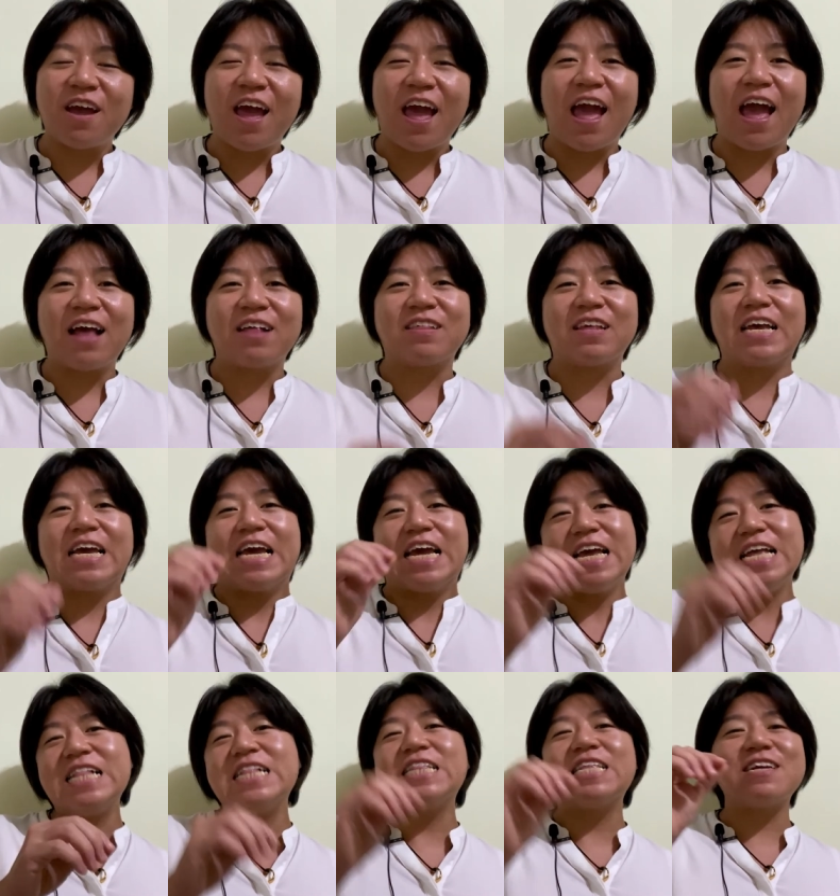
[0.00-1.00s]
has an
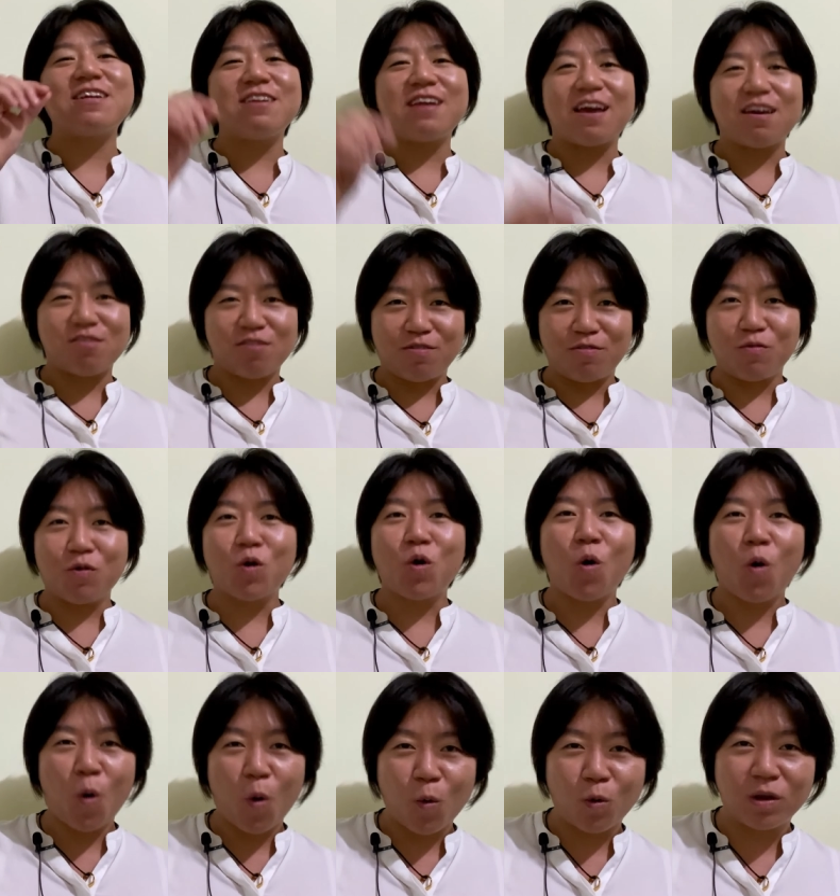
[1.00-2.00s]
international
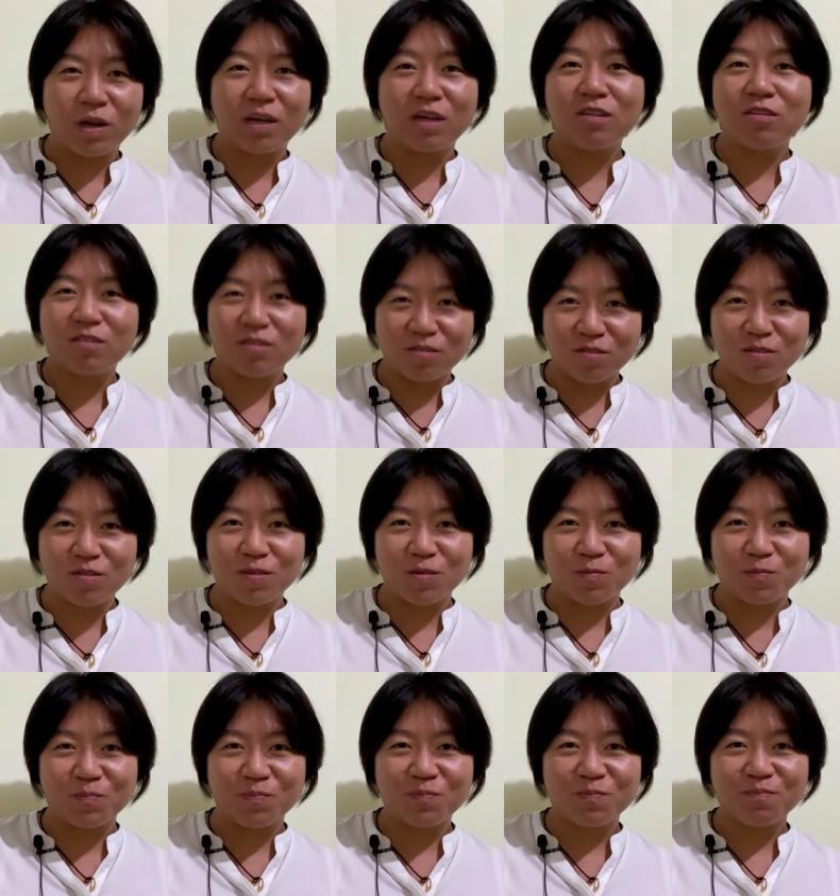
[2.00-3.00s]
coding
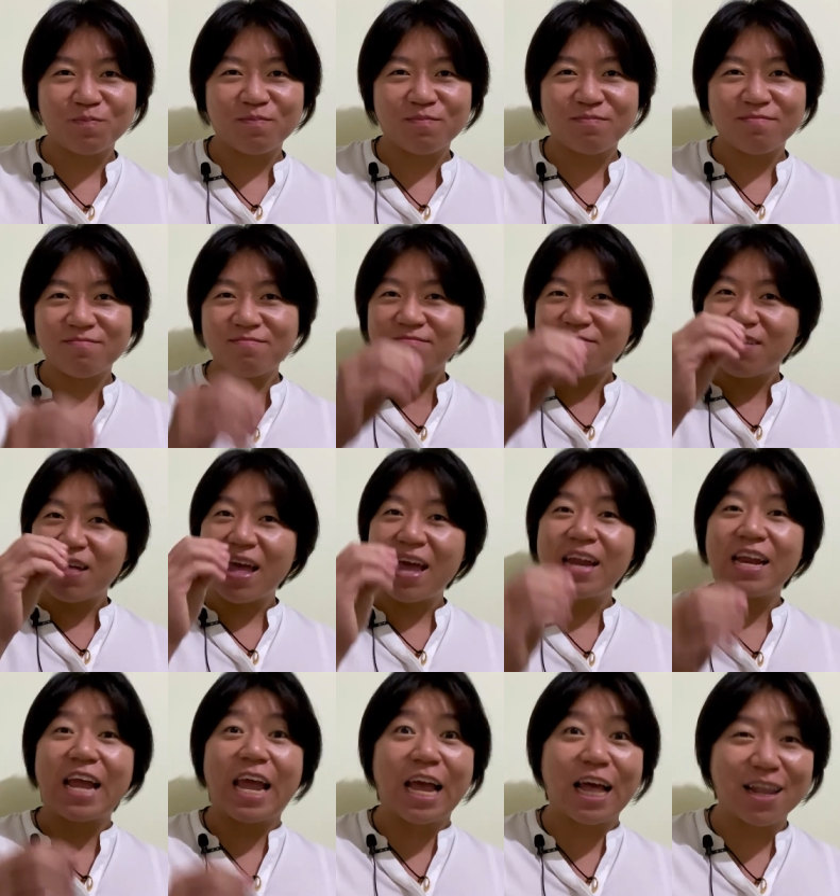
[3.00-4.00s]
system
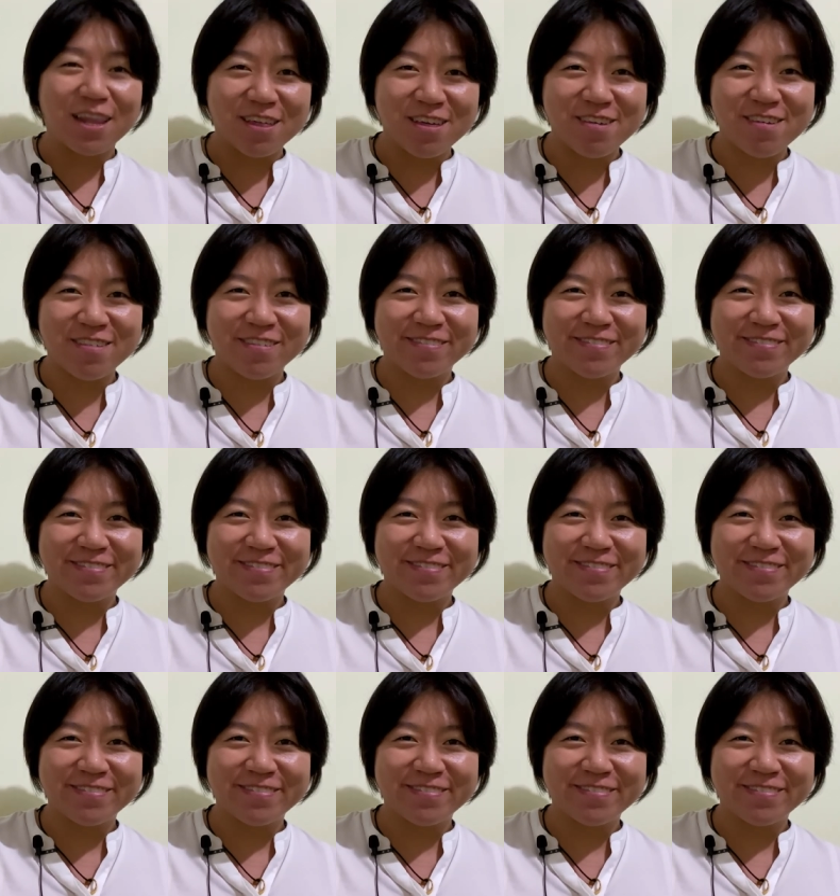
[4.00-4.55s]
in English.